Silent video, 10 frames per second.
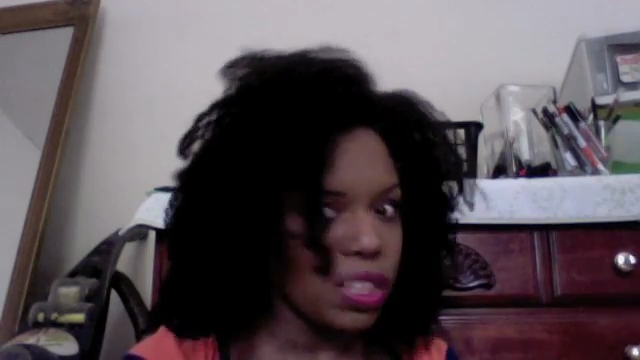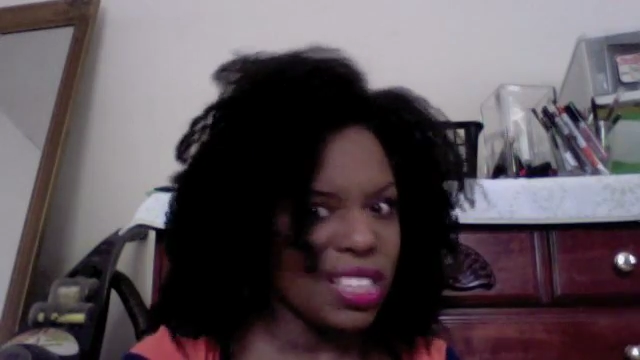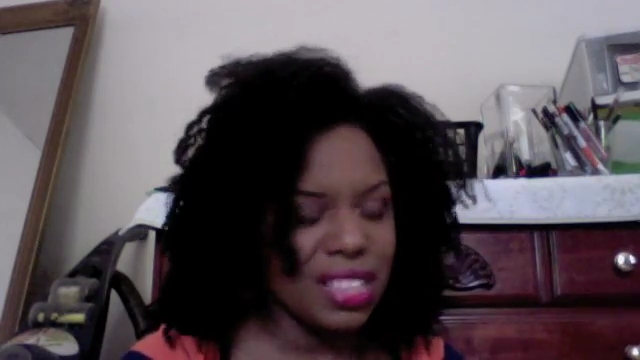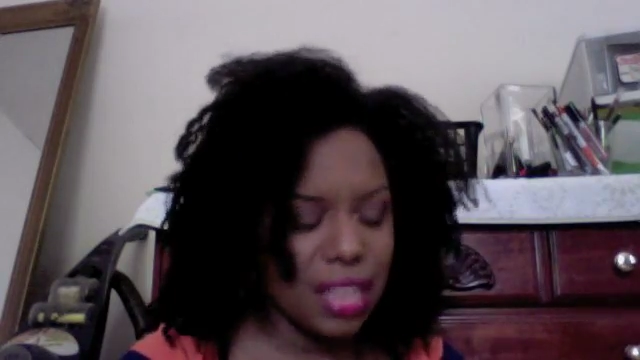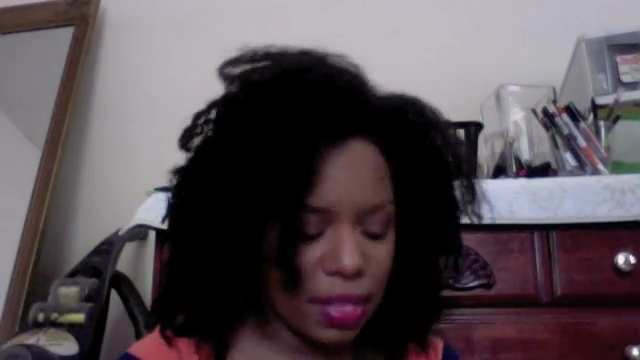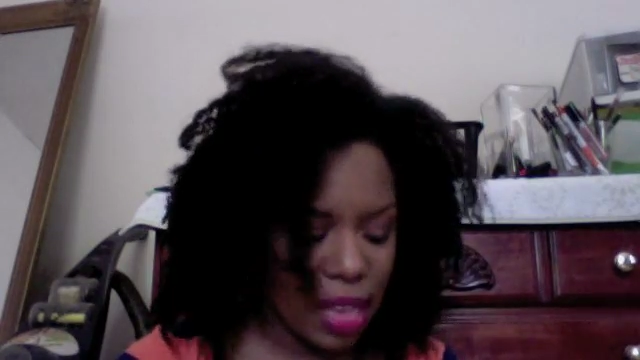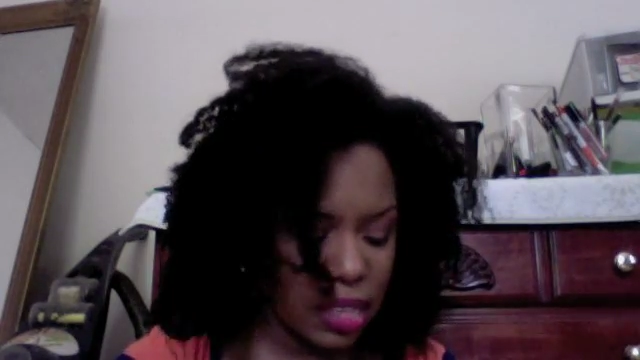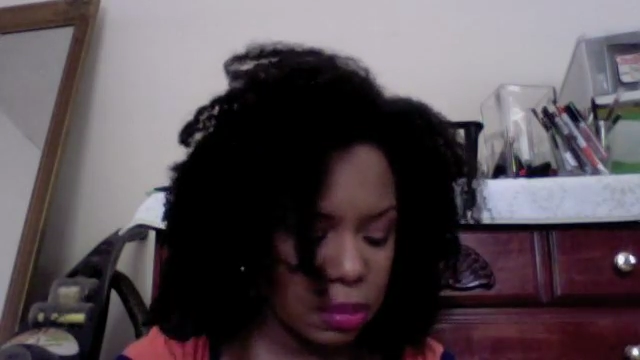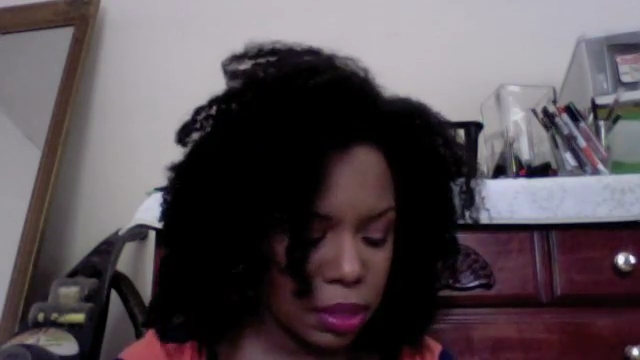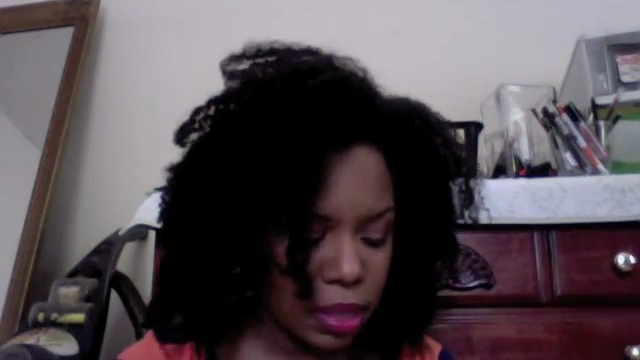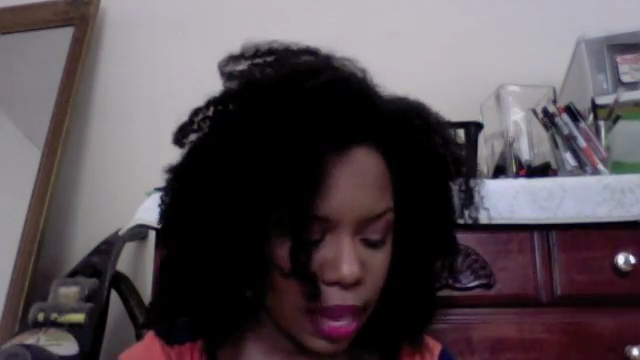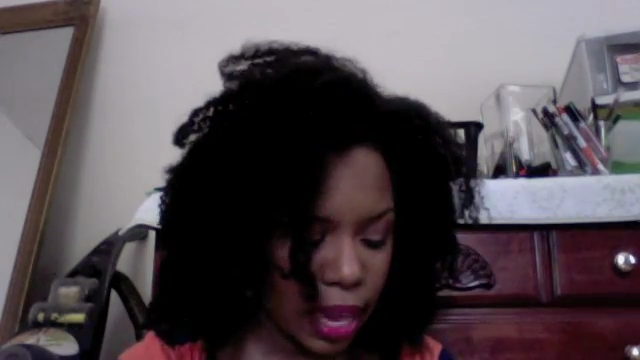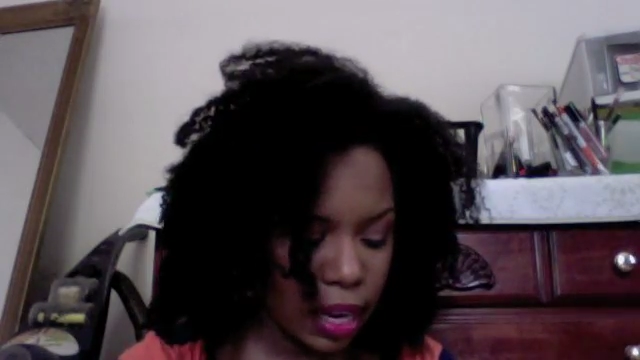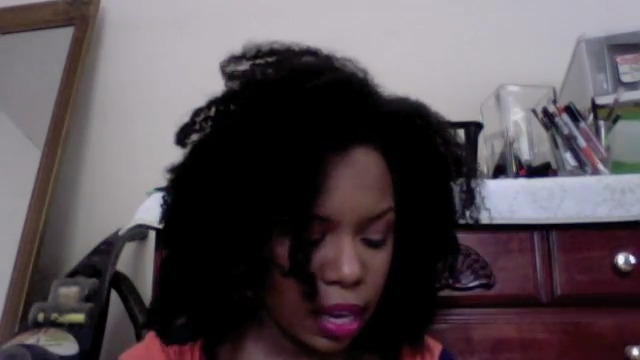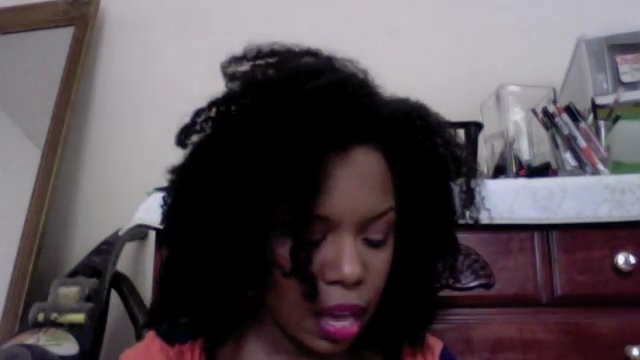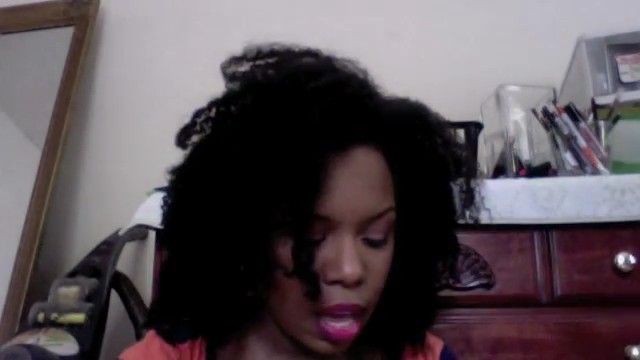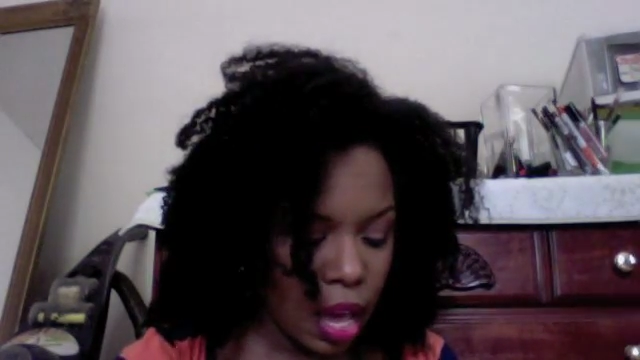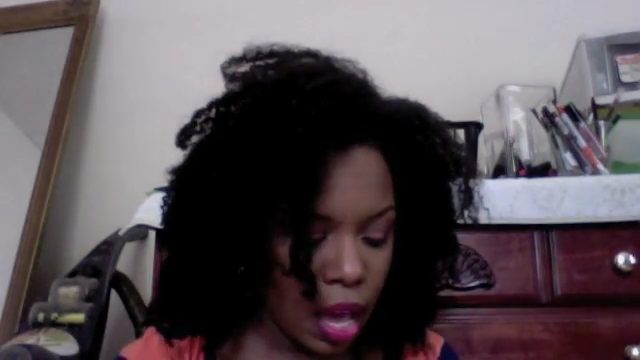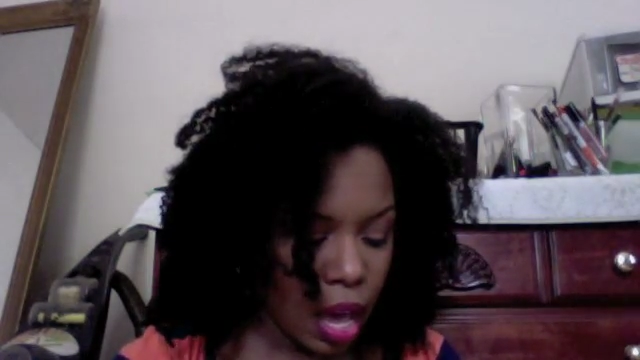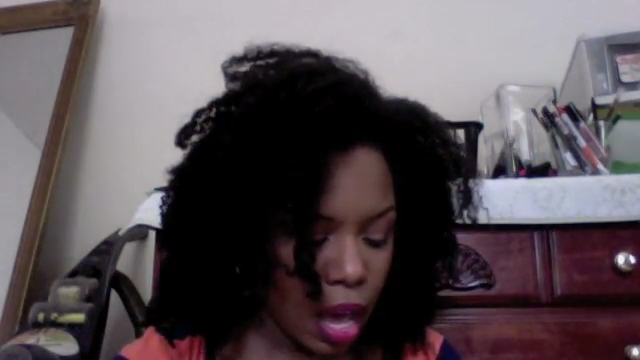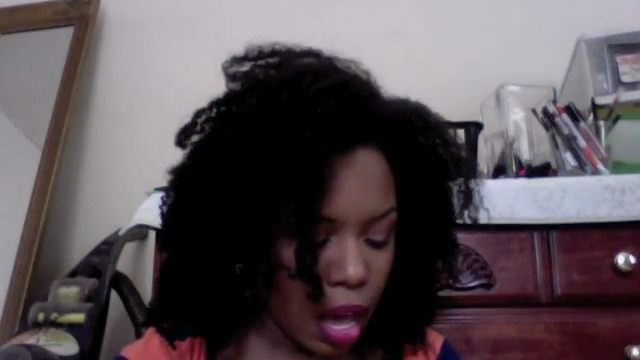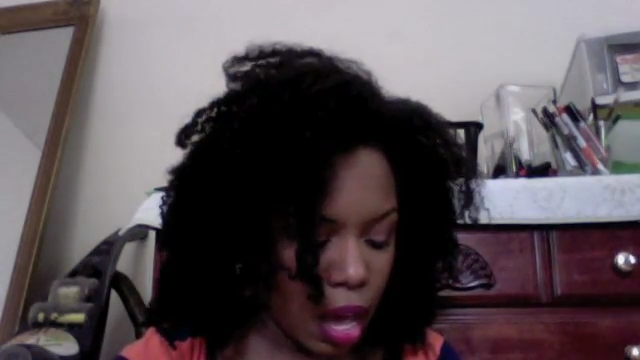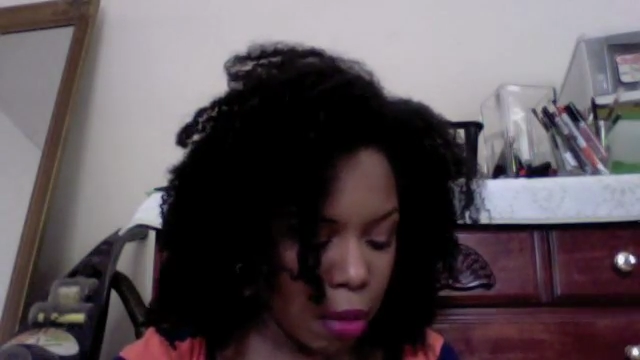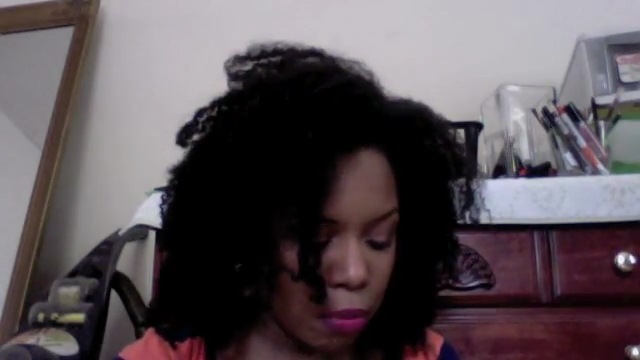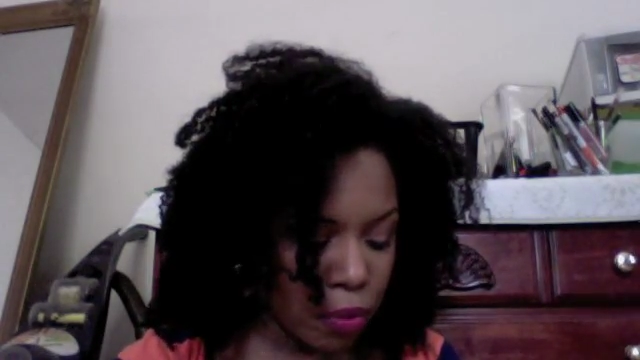yeah, that's with that. Um,